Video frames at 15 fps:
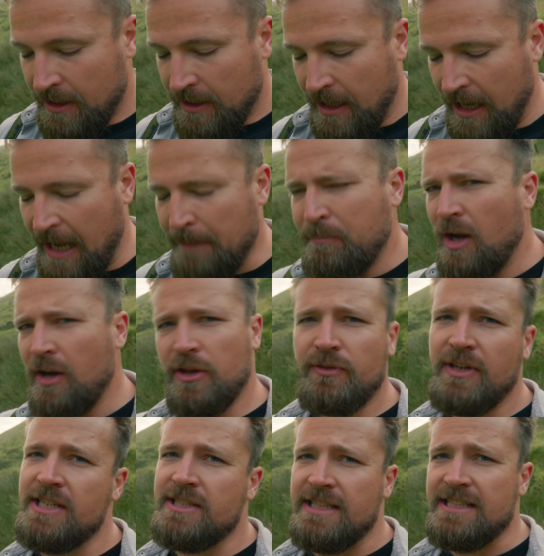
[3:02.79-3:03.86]
And part of the
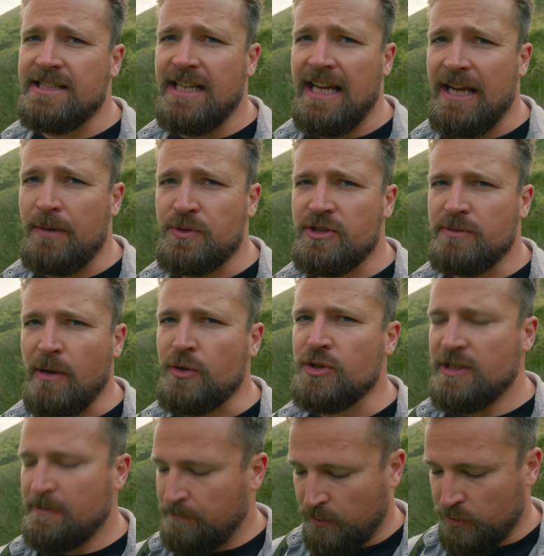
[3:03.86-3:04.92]
reason is that it was the most
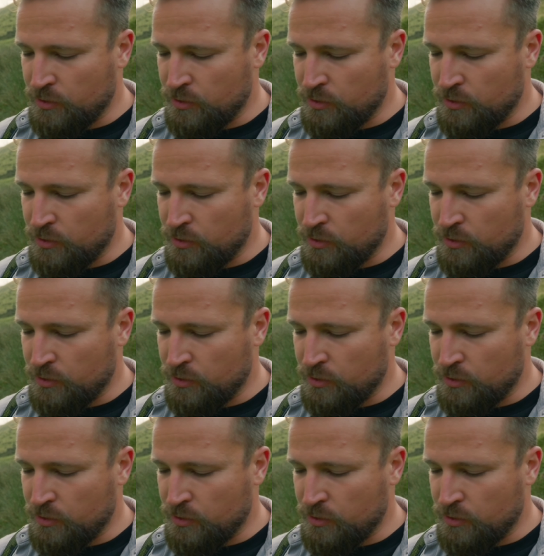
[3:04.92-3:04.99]
simple